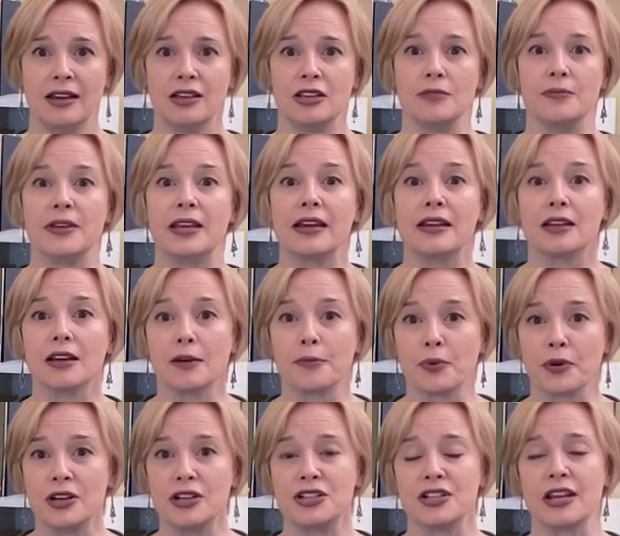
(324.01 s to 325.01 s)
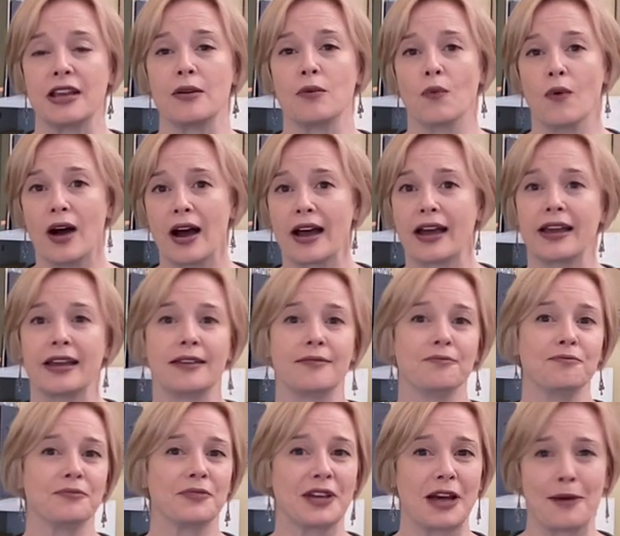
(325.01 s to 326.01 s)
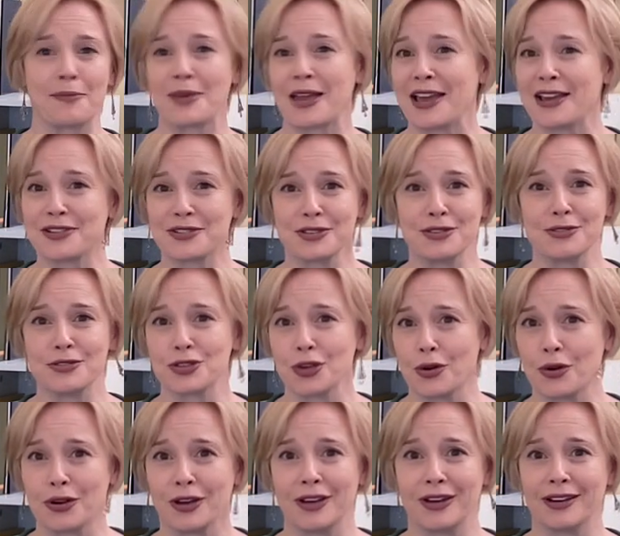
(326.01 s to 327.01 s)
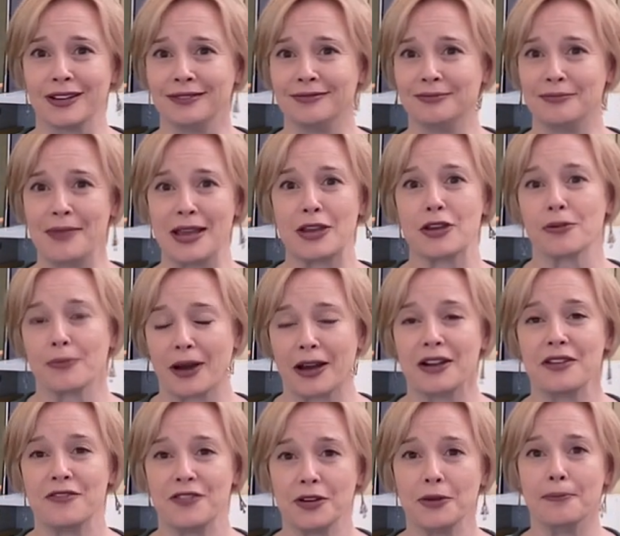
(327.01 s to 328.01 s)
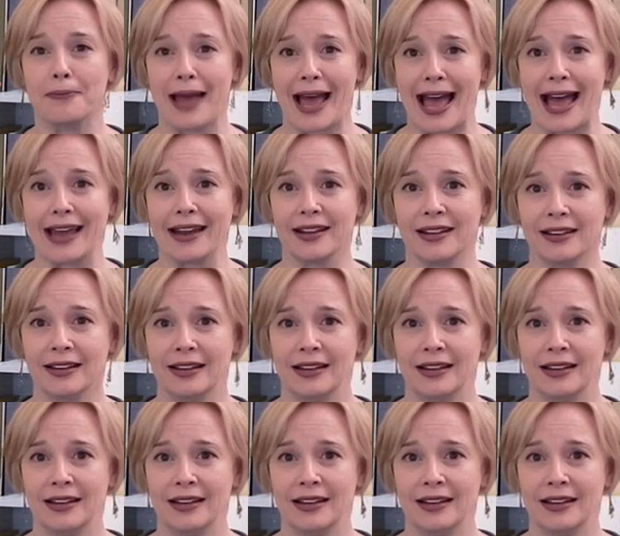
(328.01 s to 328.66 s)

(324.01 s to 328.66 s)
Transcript: you begin to appreciate why cupcakes and soda make your body feel bad.